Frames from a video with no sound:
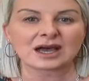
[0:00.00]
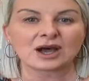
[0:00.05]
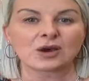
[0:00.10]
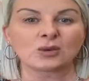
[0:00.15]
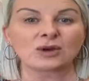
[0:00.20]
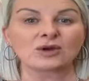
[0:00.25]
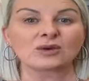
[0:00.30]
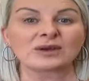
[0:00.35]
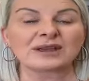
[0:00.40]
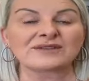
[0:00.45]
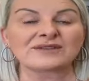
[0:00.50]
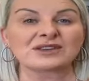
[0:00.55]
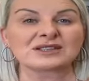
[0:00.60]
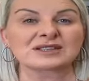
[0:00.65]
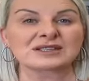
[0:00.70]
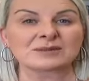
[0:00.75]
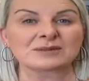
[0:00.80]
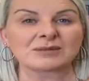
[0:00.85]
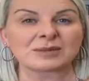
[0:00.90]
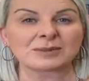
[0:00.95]
We'll give you
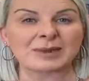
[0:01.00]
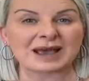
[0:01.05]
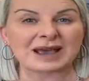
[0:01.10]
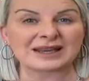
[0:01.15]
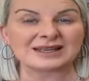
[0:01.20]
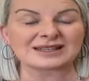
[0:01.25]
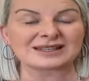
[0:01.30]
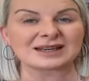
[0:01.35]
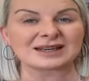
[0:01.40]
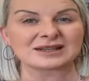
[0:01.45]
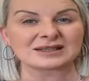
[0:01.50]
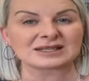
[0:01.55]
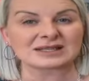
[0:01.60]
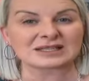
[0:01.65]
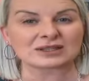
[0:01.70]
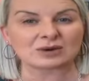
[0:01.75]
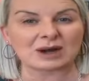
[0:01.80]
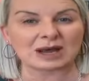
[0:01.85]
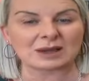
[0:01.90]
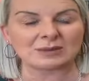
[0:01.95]
some paint and a
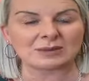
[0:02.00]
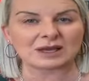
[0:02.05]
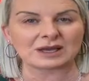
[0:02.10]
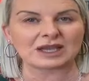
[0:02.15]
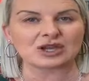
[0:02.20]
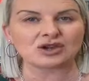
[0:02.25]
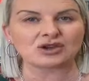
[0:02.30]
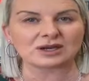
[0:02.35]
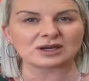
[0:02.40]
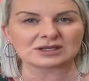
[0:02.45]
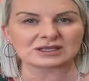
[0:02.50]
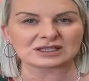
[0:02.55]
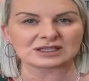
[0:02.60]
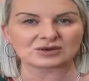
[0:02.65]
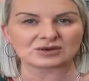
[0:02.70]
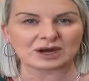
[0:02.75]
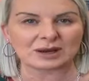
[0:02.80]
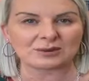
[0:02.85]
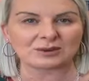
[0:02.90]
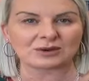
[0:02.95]
scraper, and you can
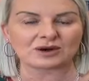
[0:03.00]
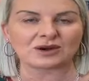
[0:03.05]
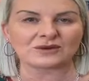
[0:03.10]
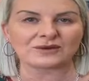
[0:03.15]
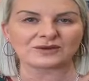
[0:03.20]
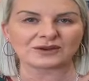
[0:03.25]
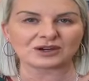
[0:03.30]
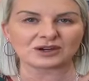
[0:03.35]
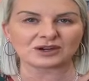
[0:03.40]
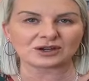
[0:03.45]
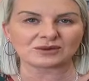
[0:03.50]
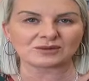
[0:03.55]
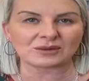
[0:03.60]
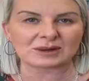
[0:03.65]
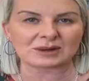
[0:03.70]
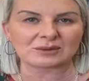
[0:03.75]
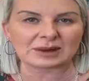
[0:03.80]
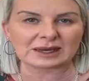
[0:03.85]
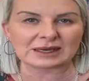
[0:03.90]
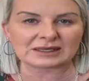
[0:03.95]
scrape it off and you can
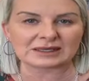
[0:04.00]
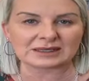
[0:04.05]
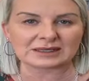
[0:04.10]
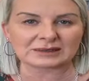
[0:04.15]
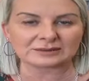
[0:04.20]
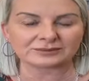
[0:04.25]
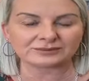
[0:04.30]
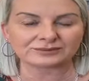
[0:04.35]
repaint it.